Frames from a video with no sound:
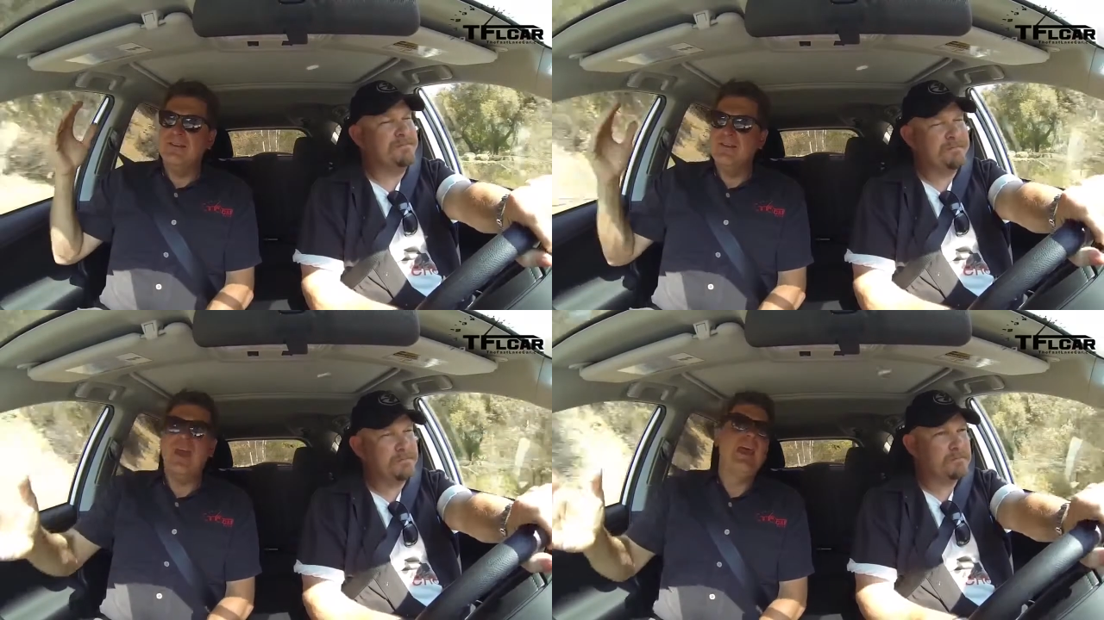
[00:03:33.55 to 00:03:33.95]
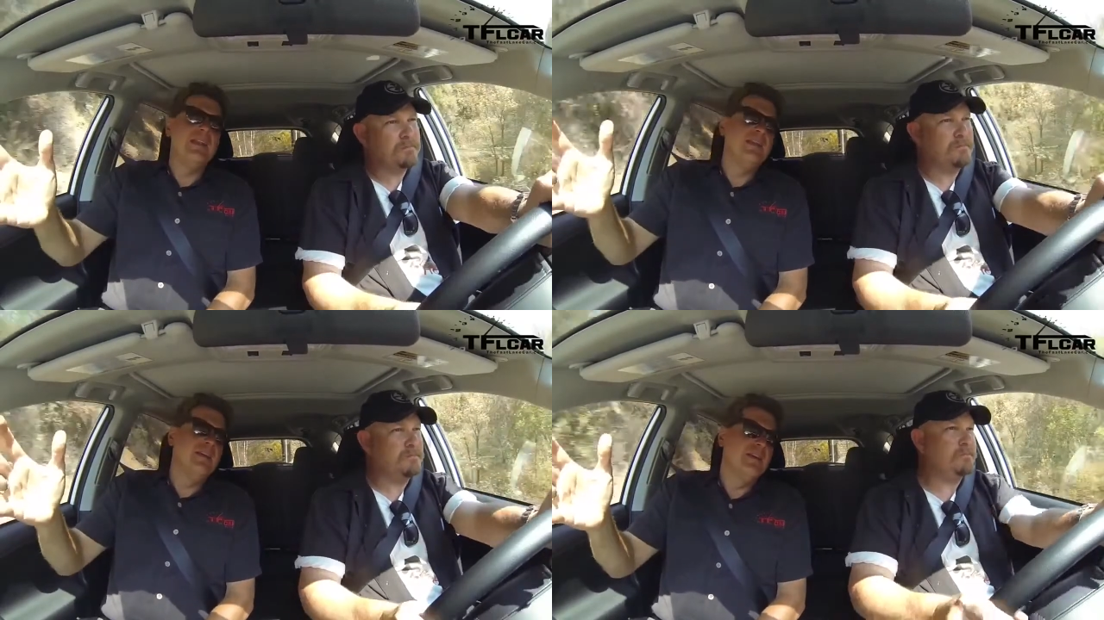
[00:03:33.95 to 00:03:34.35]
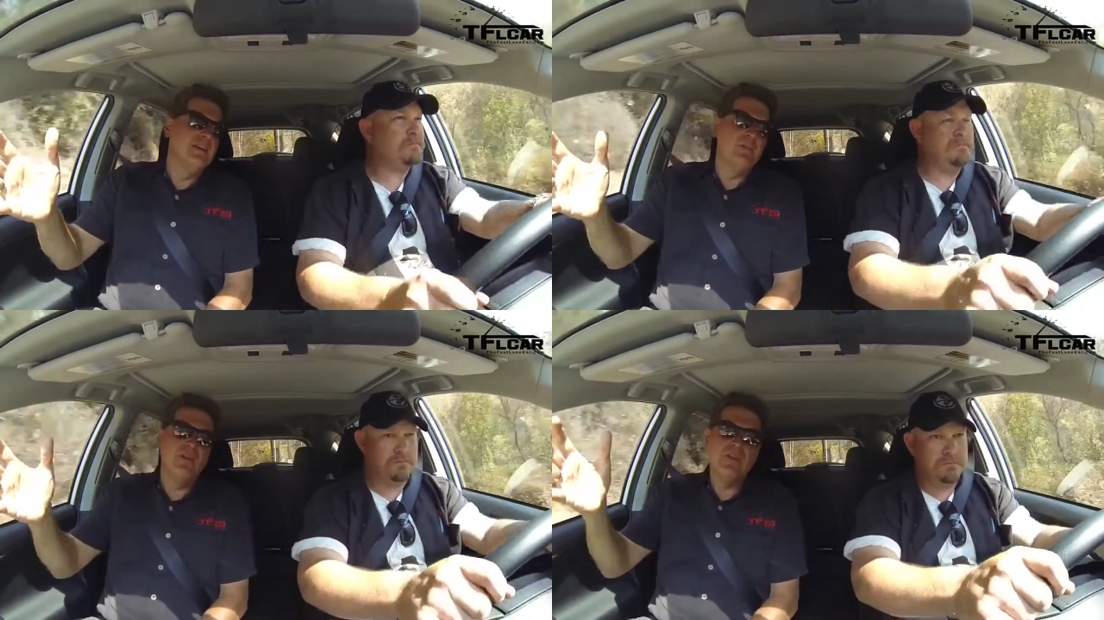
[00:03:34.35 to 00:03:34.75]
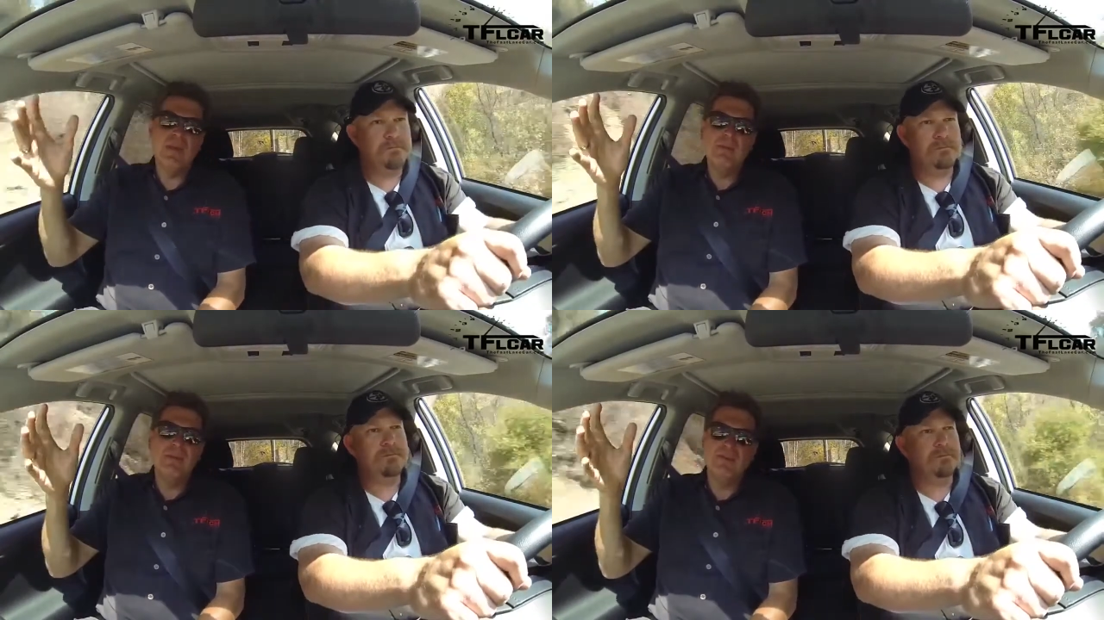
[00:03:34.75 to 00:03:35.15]
Speaker 1: is 10, with
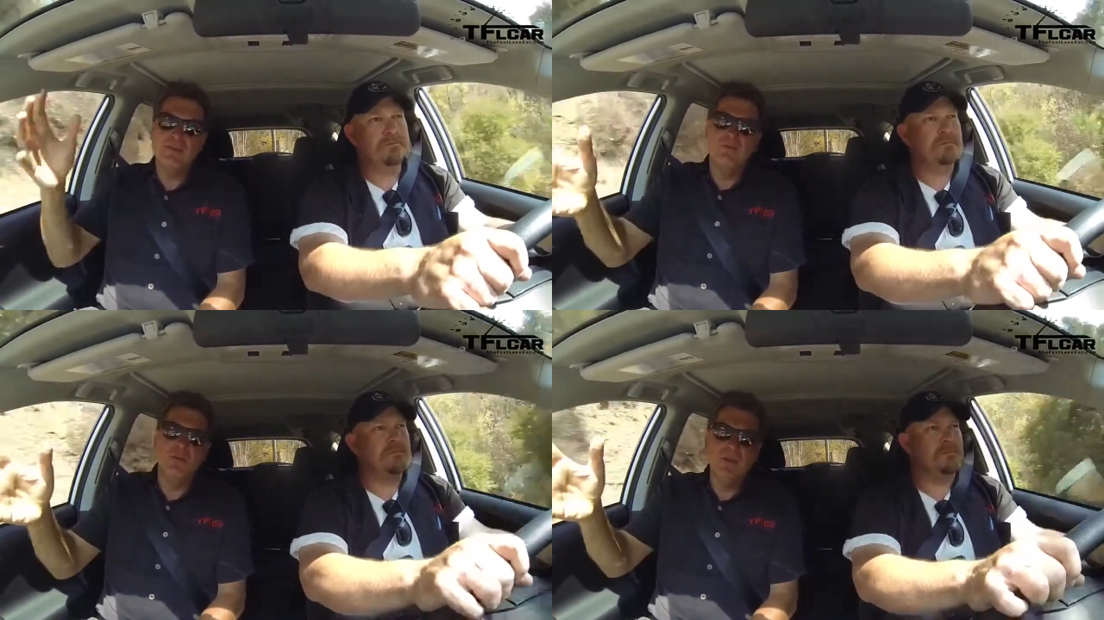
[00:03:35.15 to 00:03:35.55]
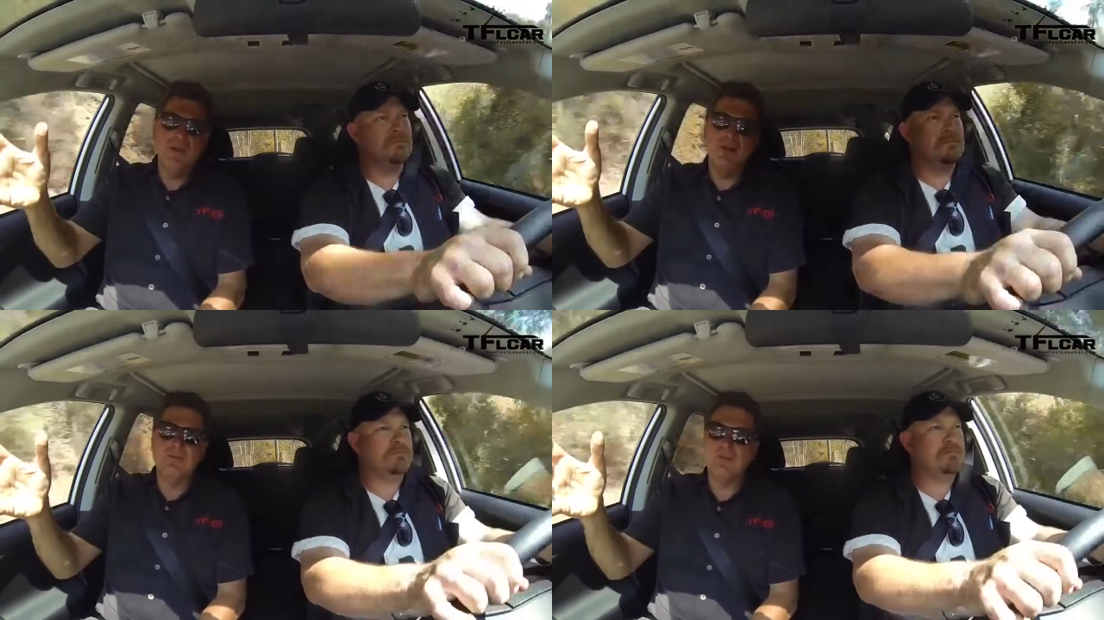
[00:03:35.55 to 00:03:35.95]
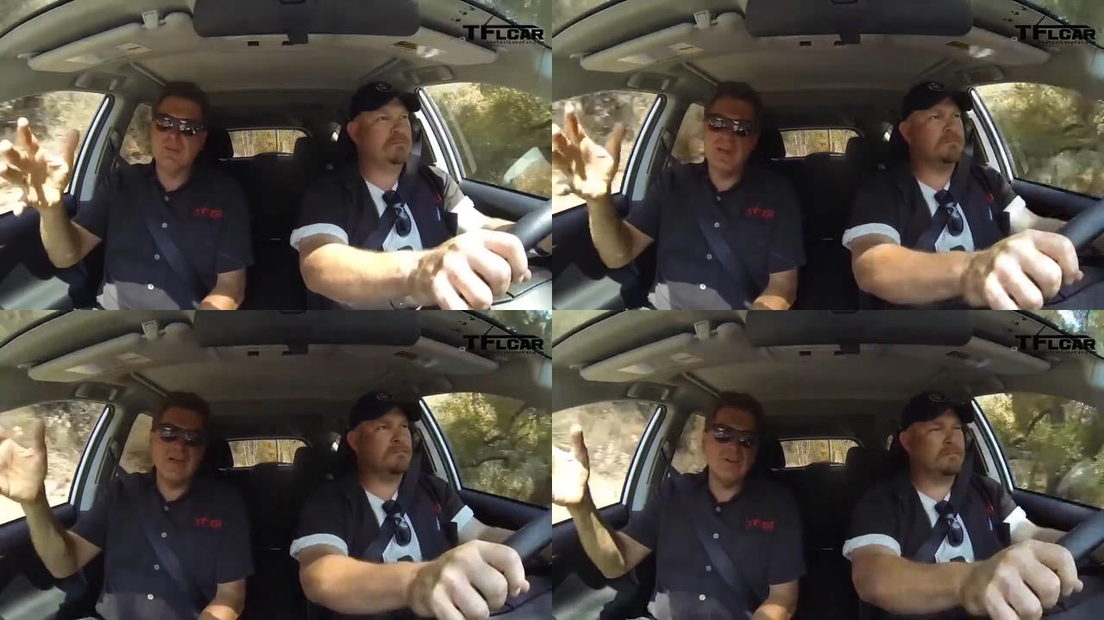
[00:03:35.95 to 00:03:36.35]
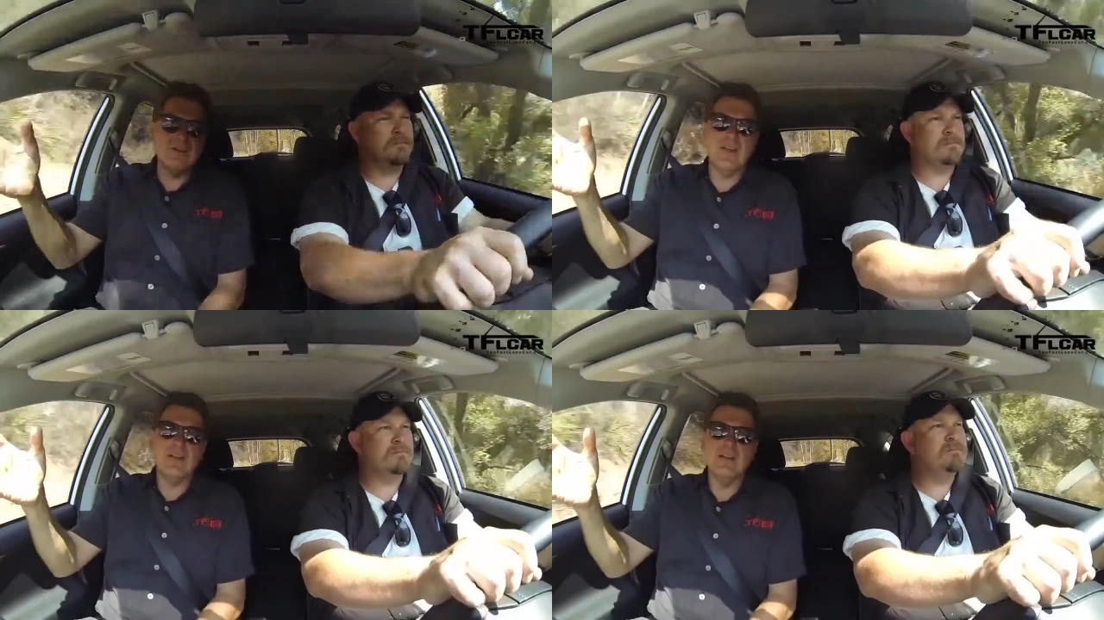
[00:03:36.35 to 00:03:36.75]
maybe the Subaru being also a 9 or a
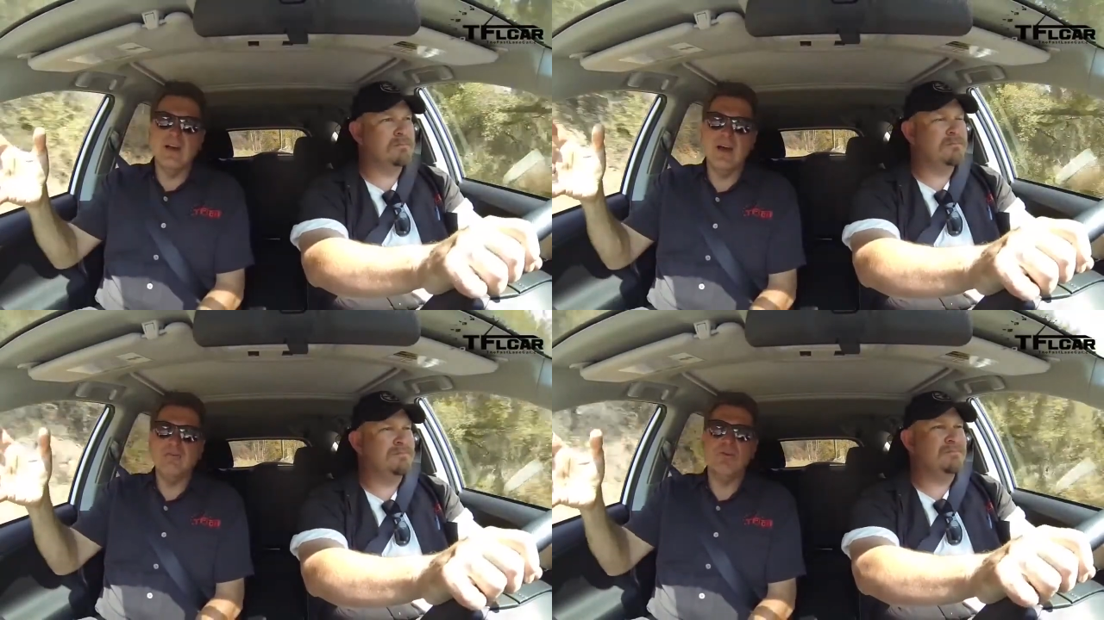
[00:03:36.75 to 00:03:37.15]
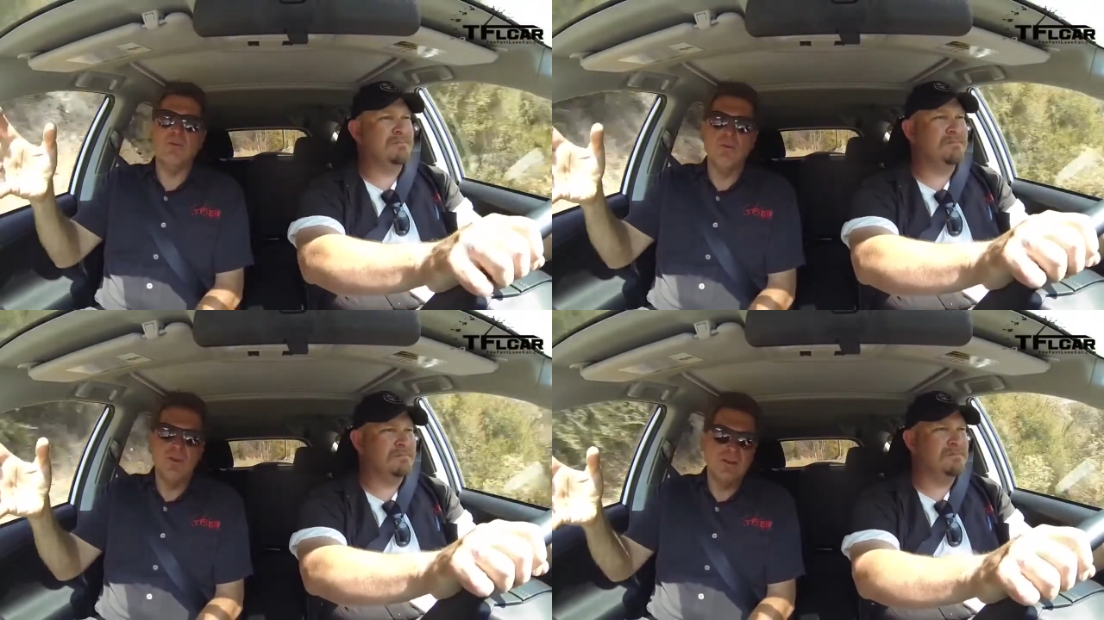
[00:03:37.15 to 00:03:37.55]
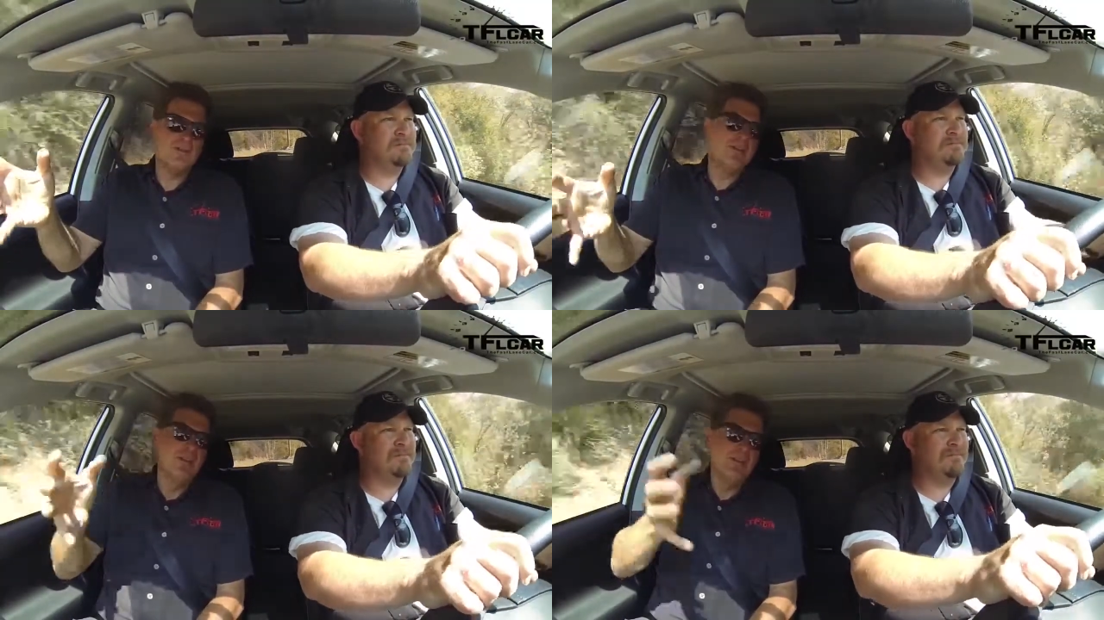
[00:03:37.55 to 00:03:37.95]
10 off-road worthiness.